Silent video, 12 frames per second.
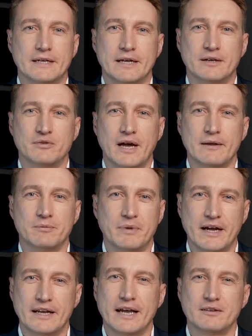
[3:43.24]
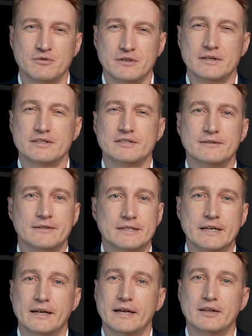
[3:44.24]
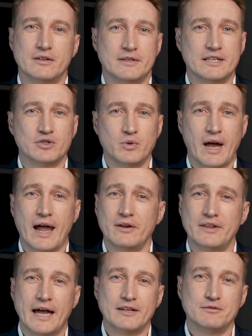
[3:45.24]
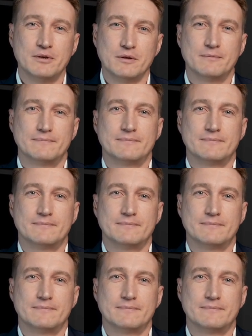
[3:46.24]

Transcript: If you haven't planned ahead for this, it could lead to a higher tax bill.